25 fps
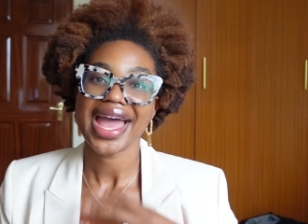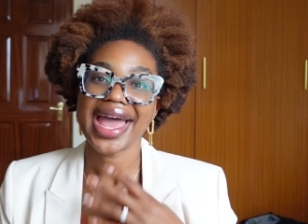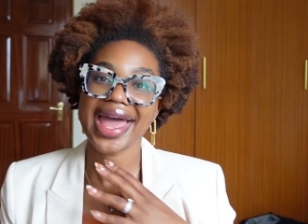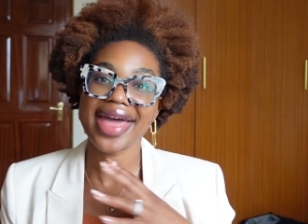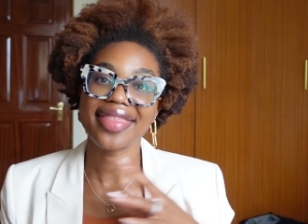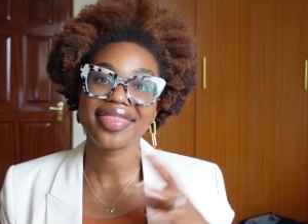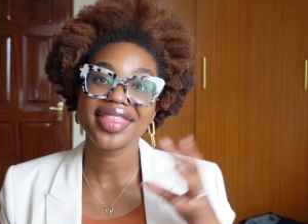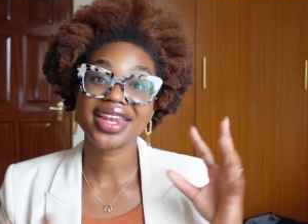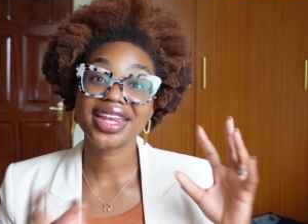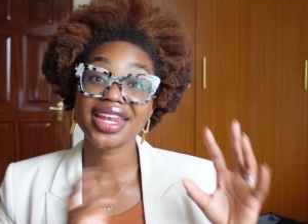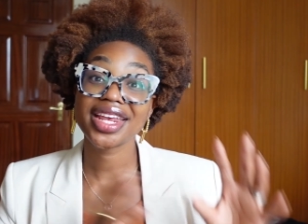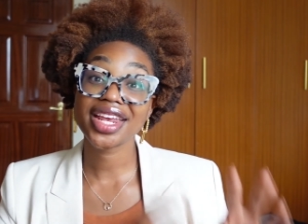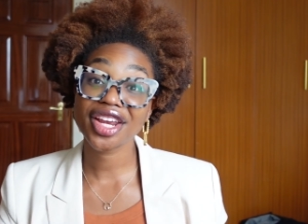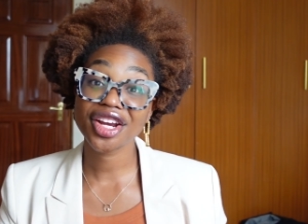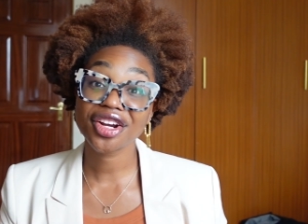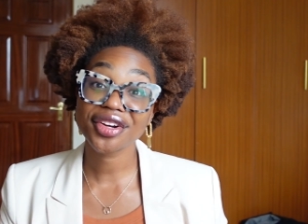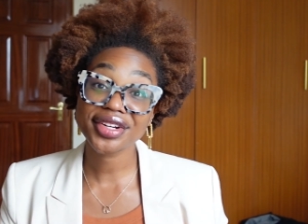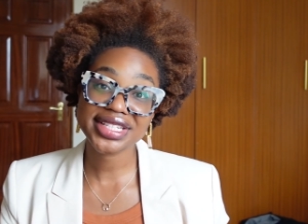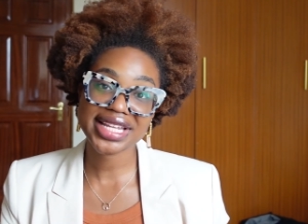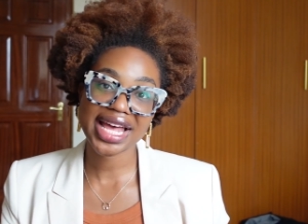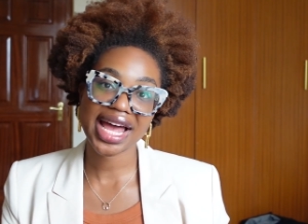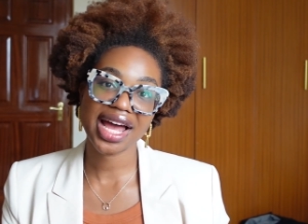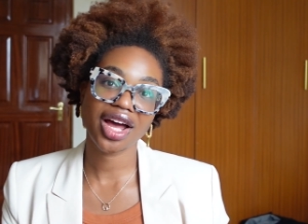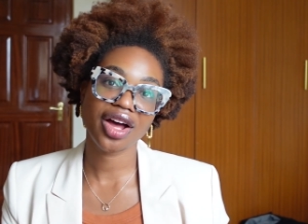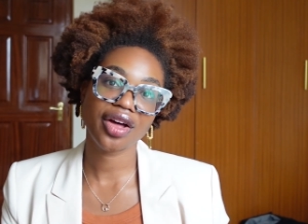And then
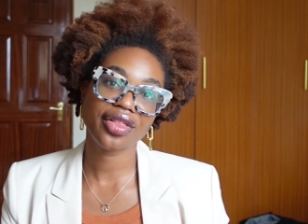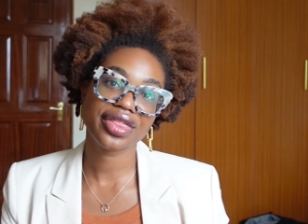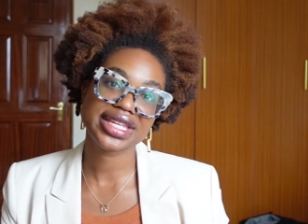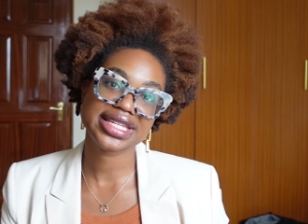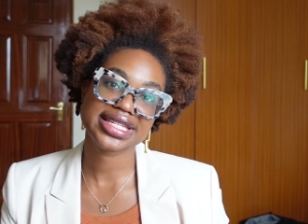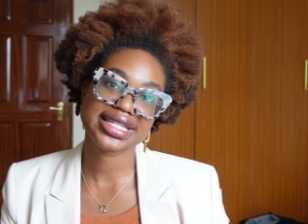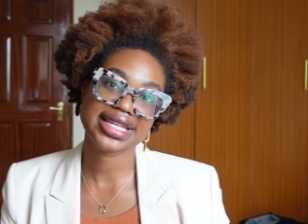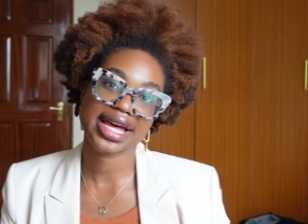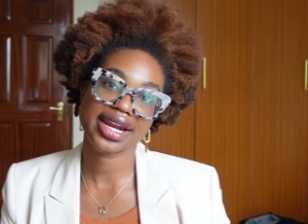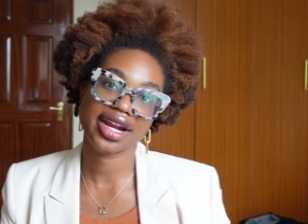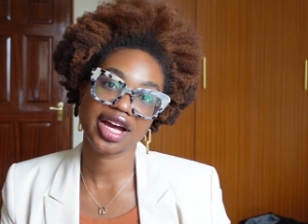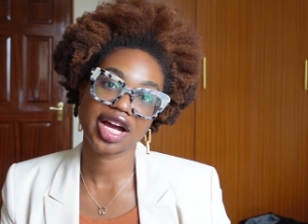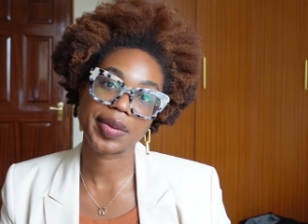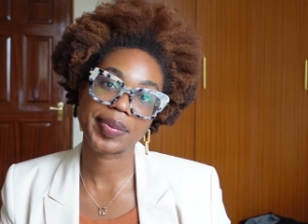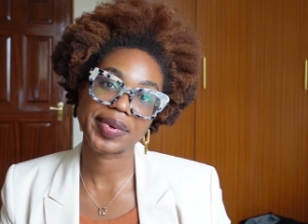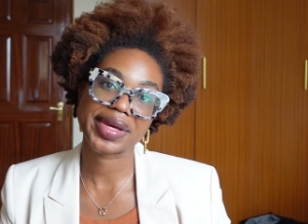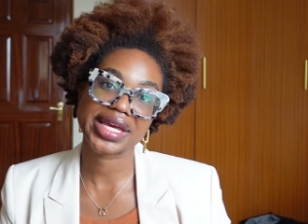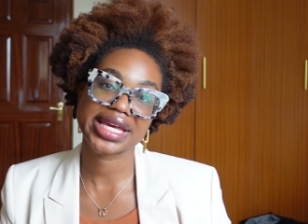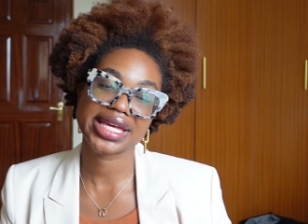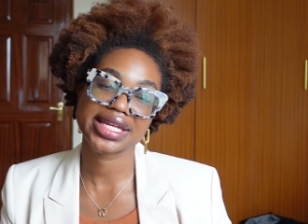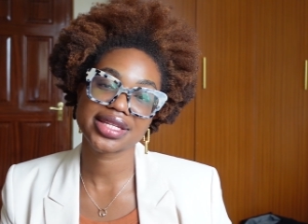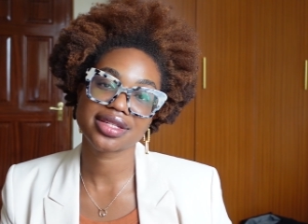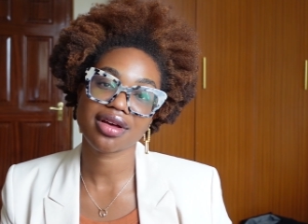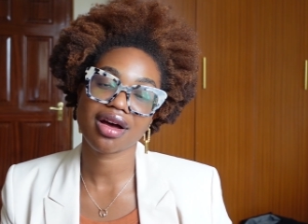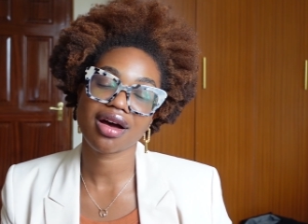here's how the setup
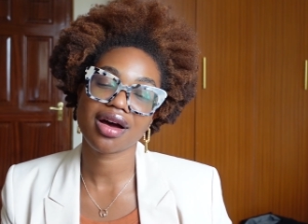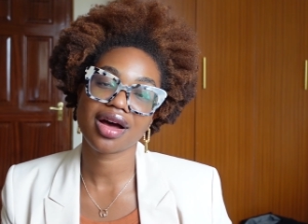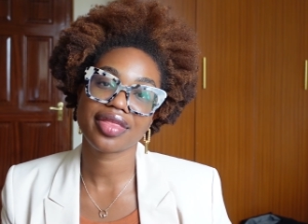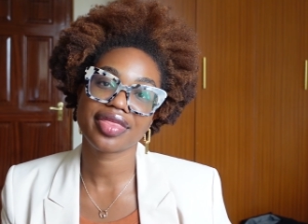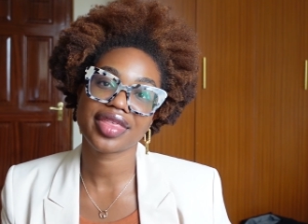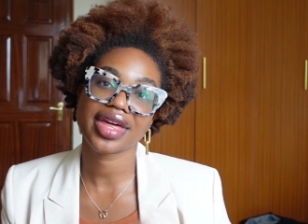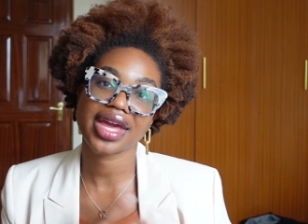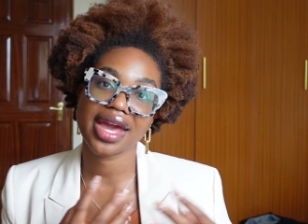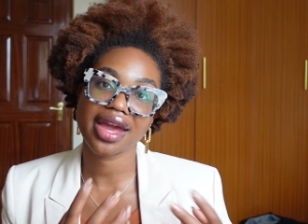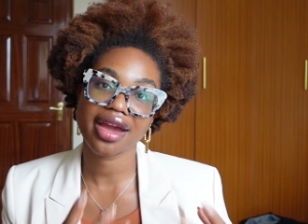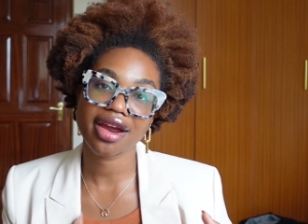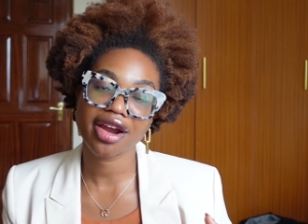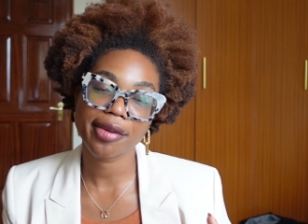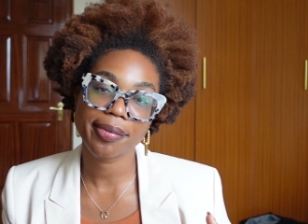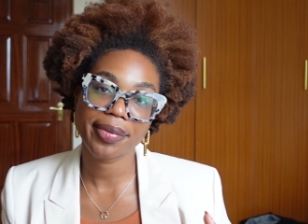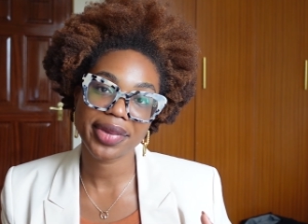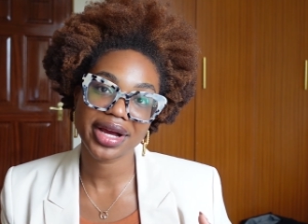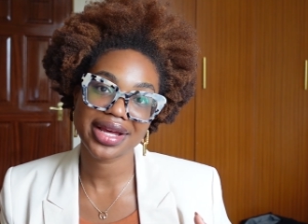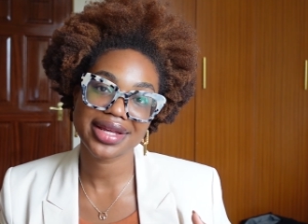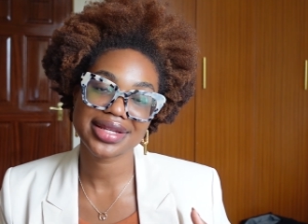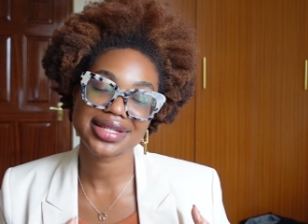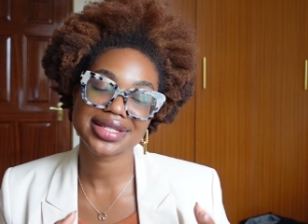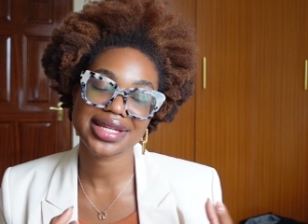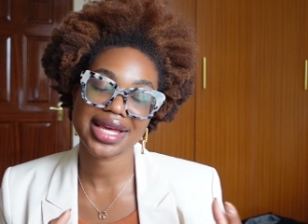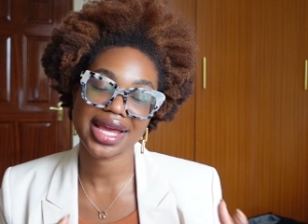is on the
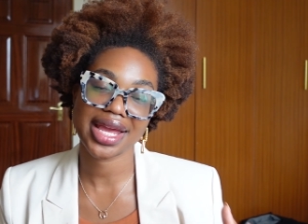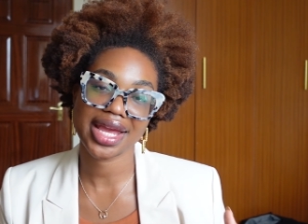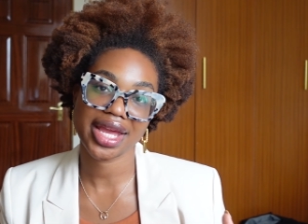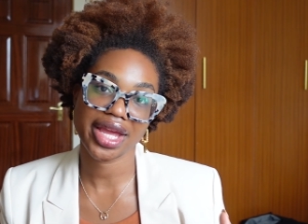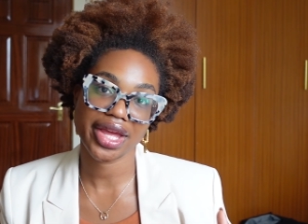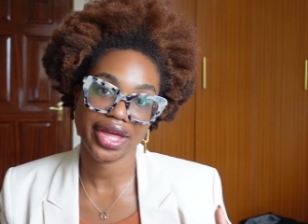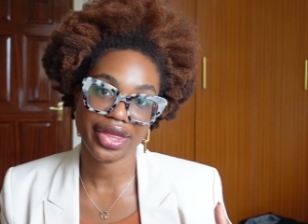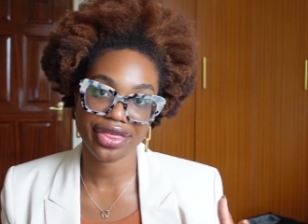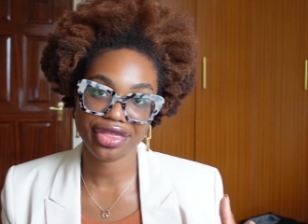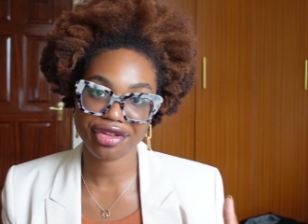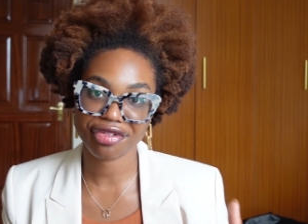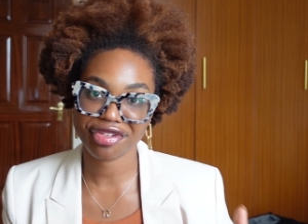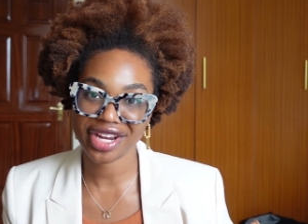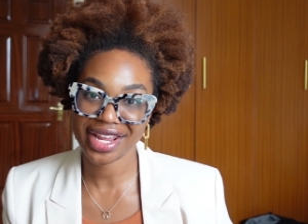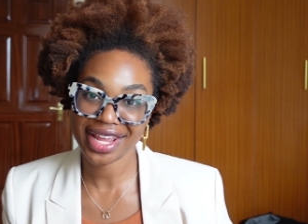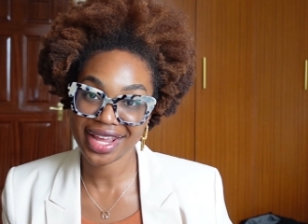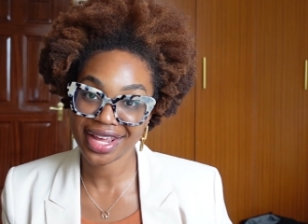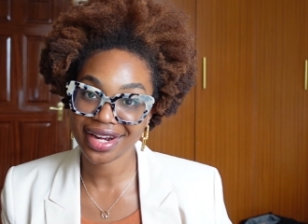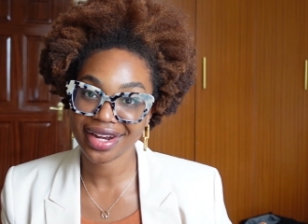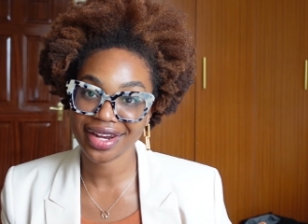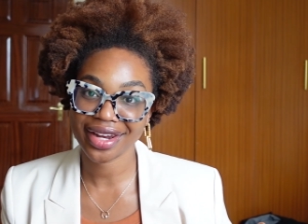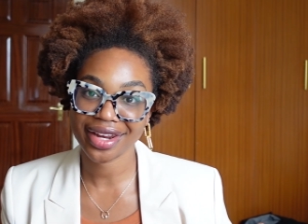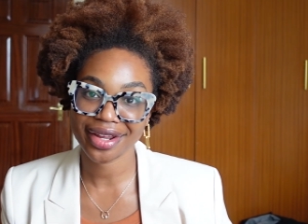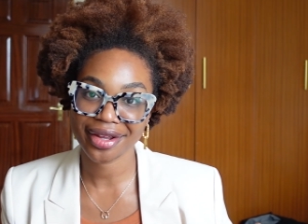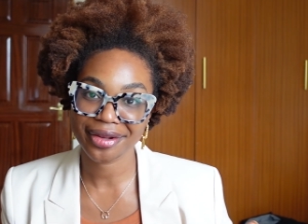Airbus A three
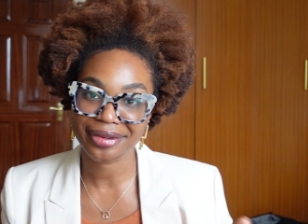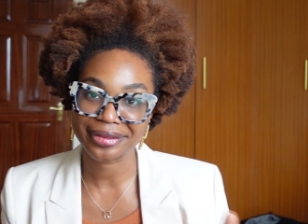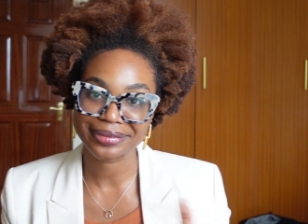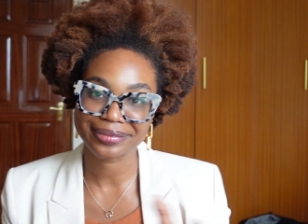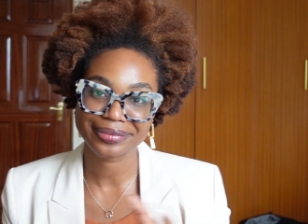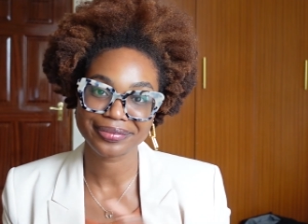eighty.